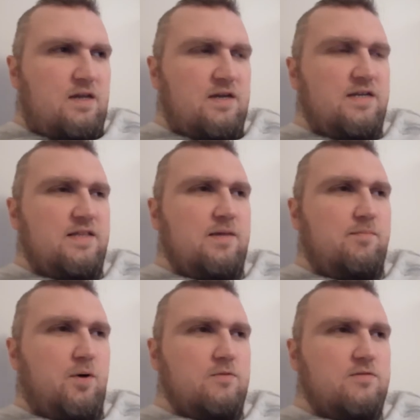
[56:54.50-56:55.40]
Did they
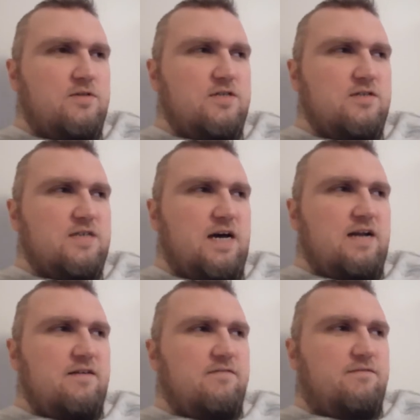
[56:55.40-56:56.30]
both just
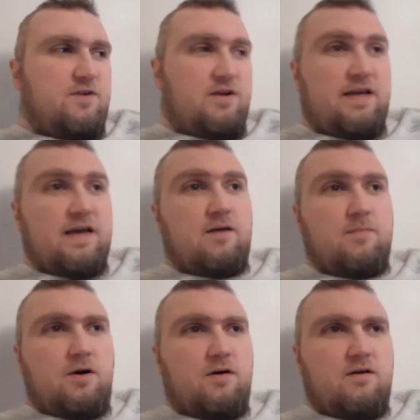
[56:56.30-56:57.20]
kind of forget
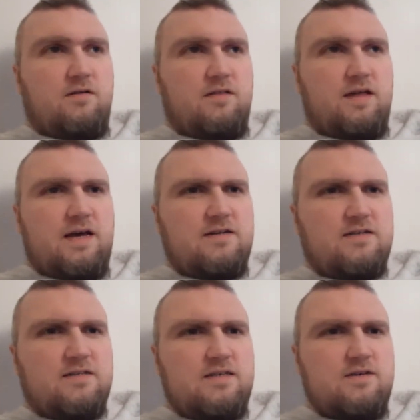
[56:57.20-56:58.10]
about all that?
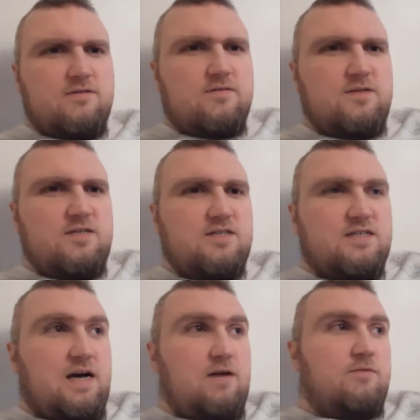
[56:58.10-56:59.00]
Did they ultimately just
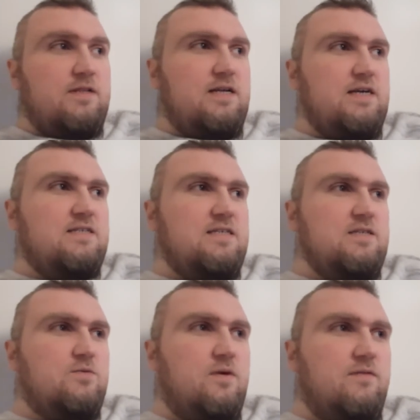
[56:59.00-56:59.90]
not realize
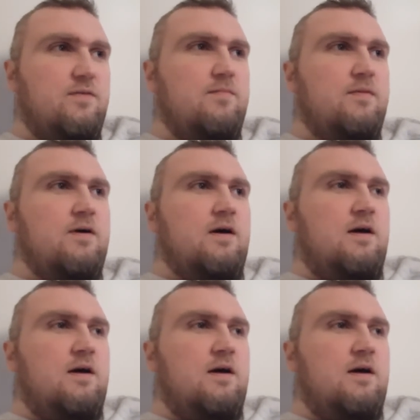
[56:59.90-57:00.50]
neither one of them?